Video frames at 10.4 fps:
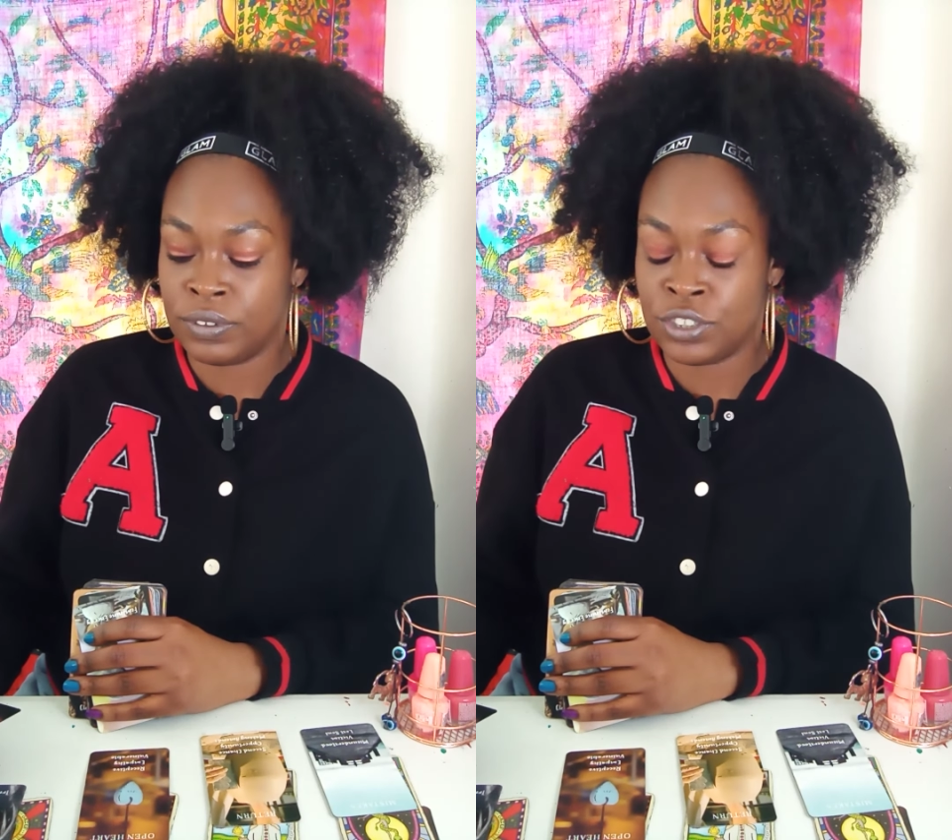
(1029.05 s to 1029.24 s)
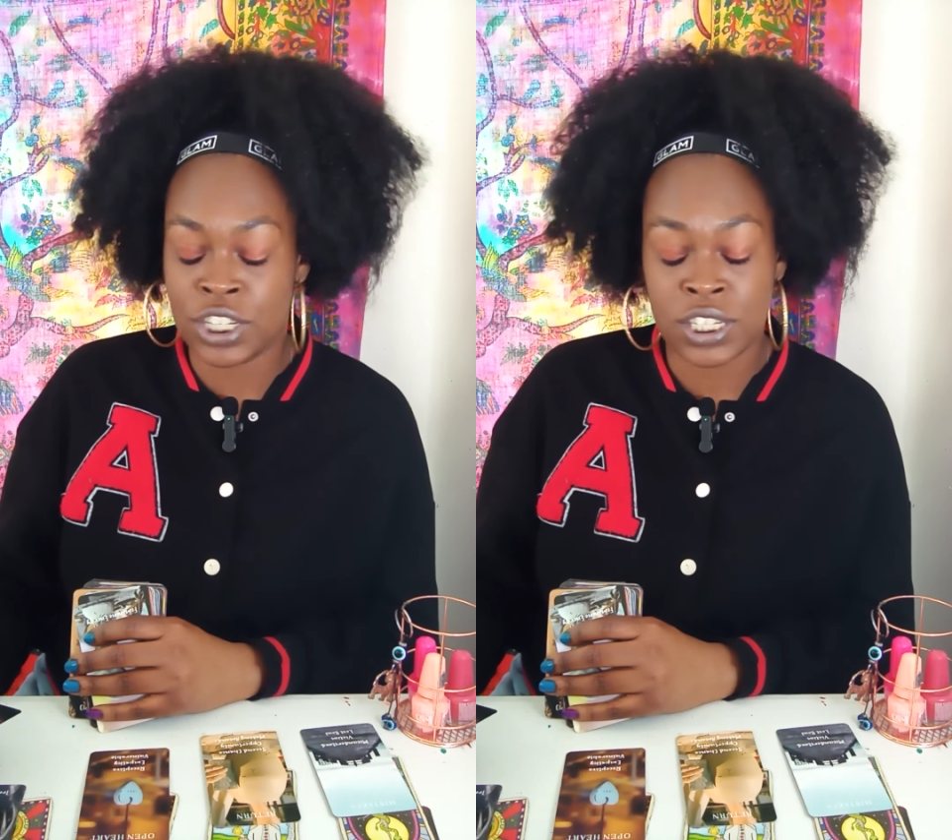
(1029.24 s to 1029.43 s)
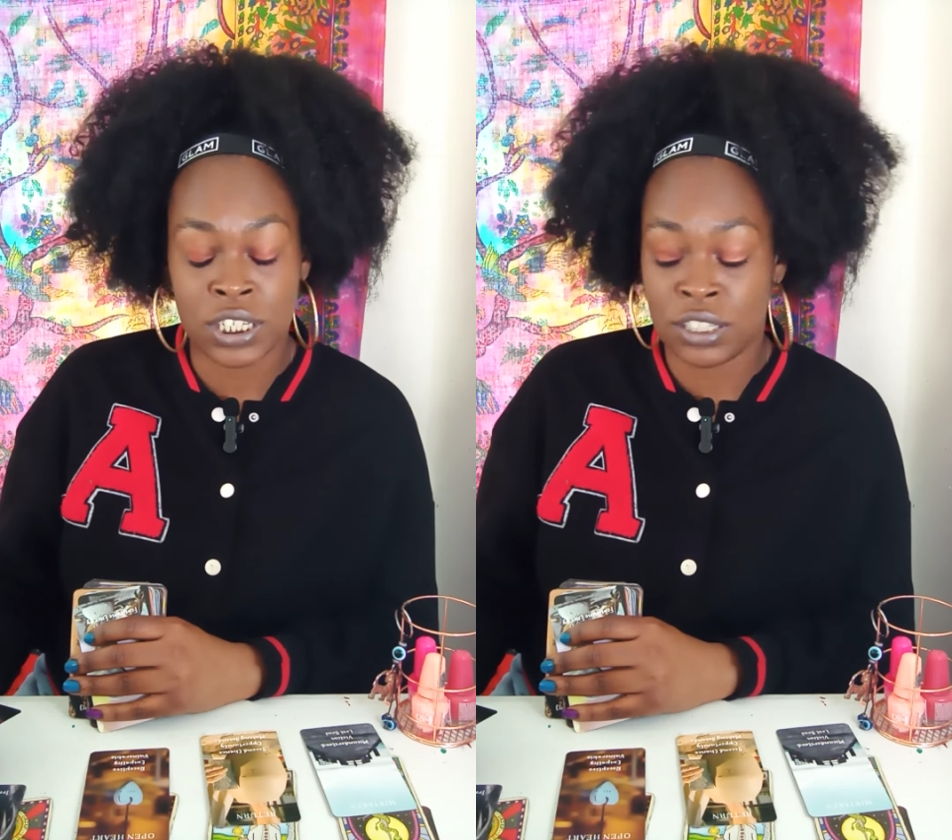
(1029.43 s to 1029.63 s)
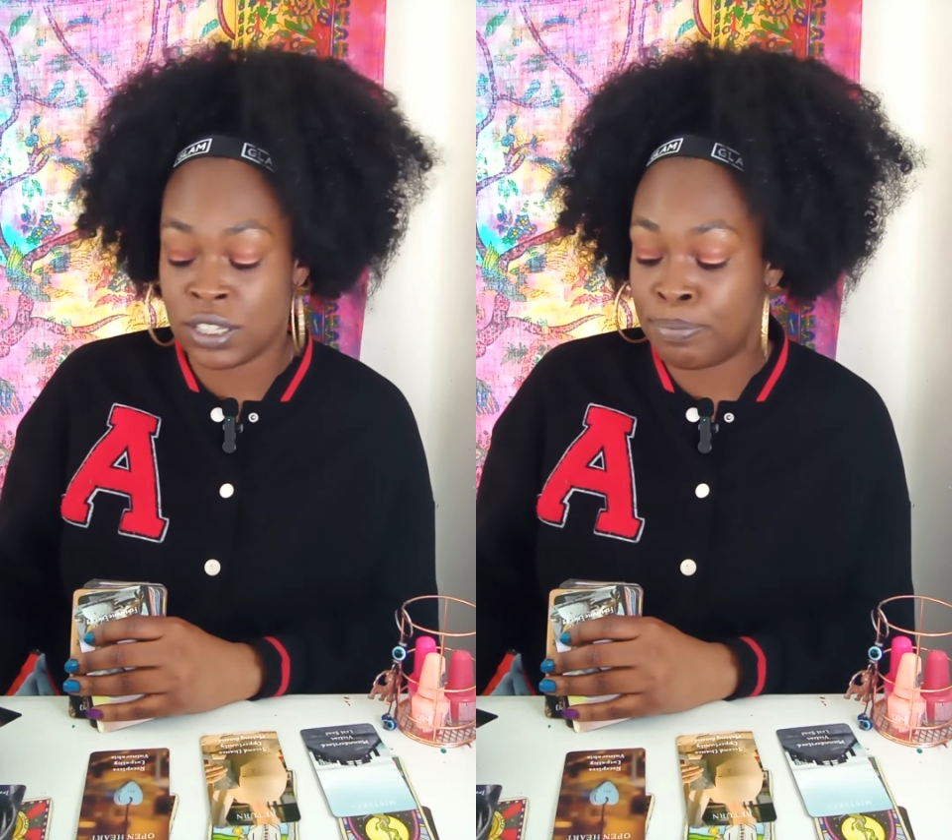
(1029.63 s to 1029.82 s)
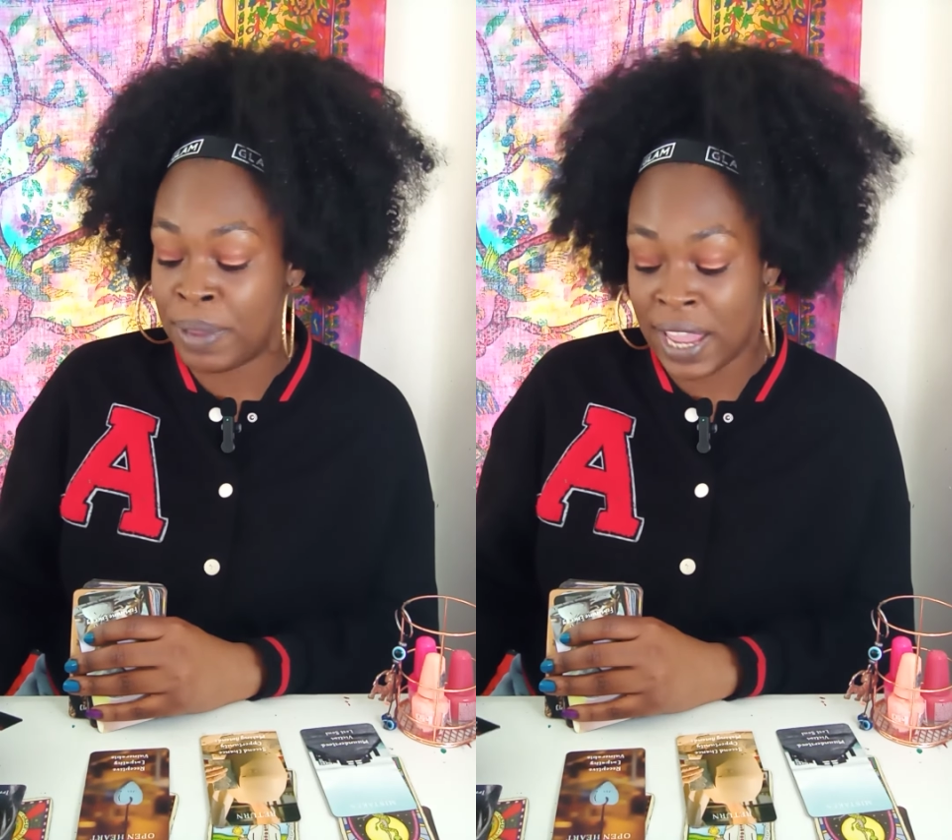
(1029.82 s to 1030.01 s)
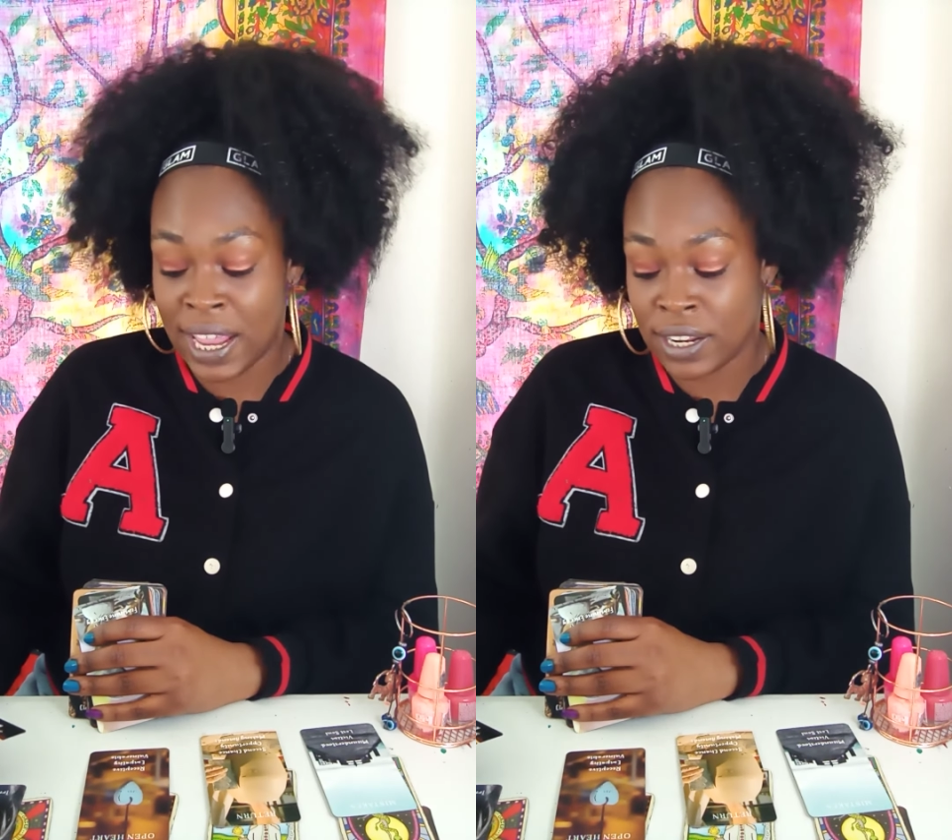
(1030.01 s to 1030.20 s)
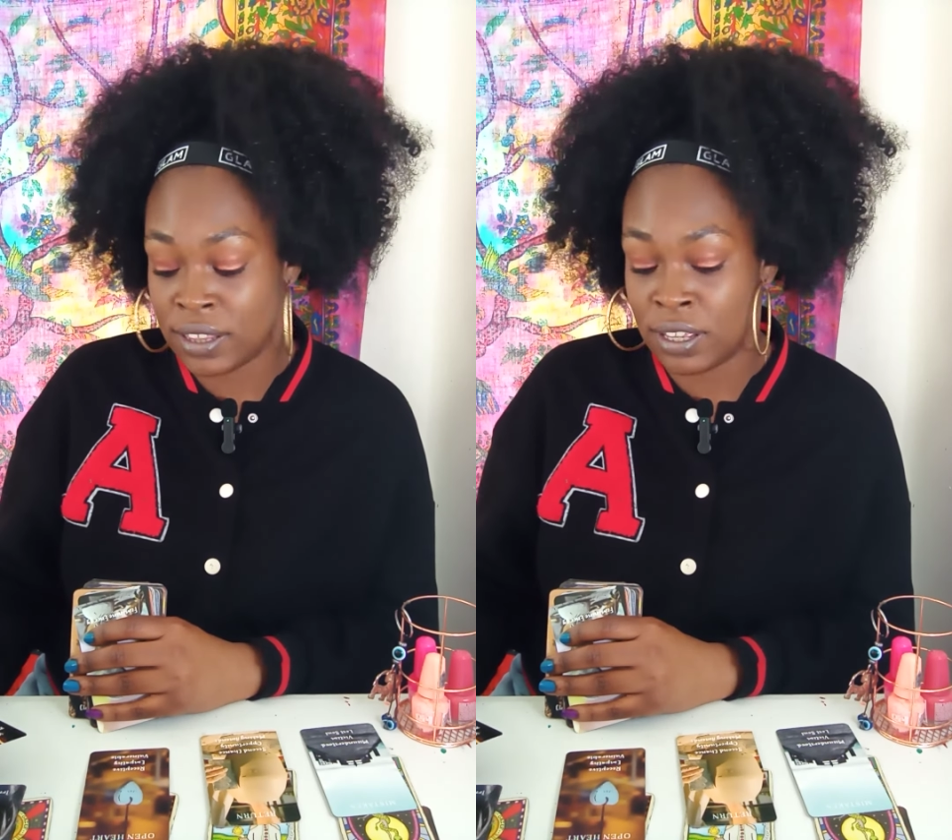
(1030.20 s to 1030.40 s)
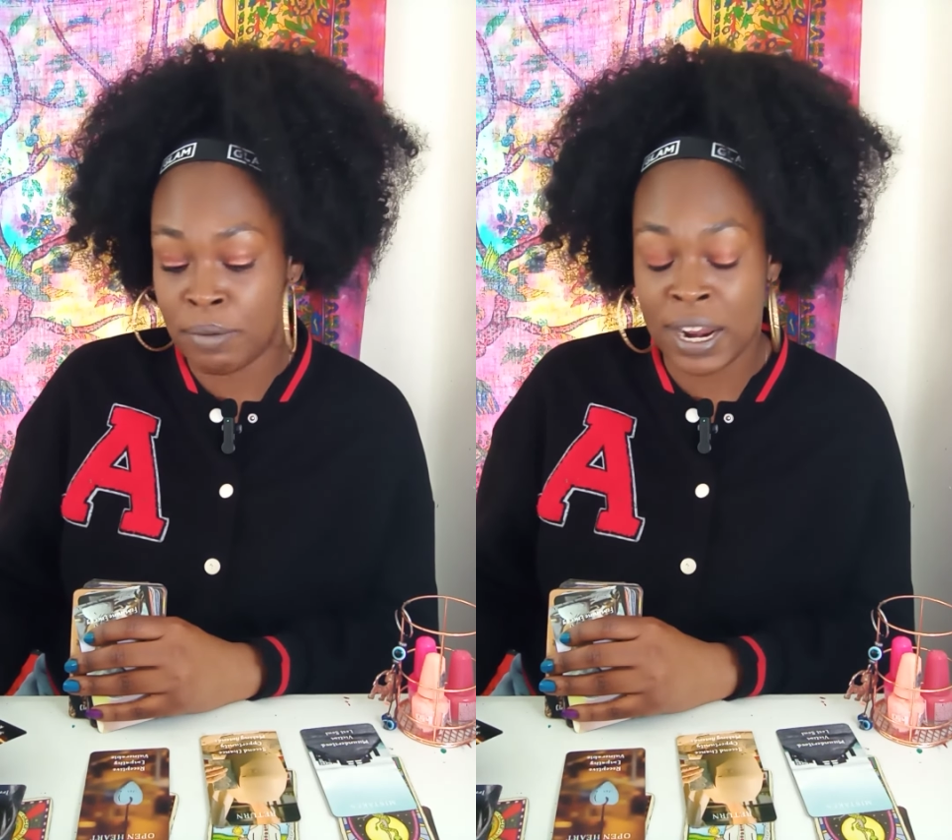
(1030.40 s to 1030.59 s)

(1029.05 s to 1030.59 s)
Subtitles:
Just abandoned them.